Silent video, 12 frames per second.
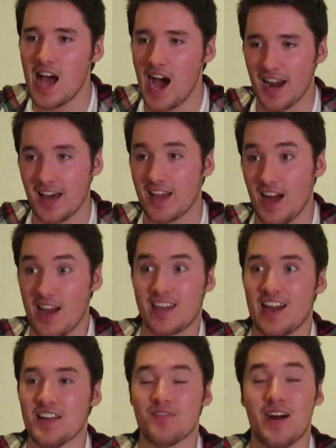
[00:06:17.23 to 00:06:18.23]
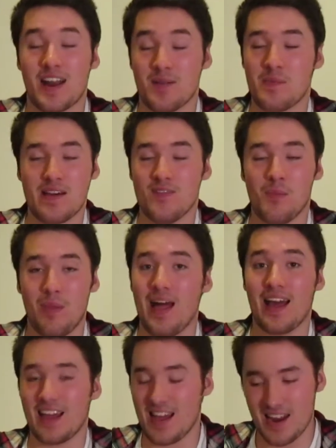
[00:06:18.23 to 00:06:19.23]
and I kind of had a bit of a
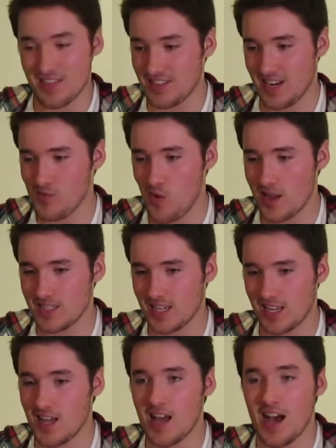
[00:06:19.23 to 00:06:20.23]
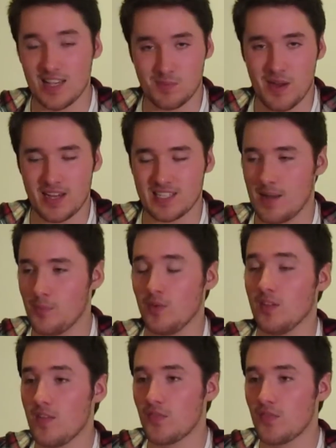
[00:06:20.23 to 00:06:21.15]
blank and ended up writing as my example,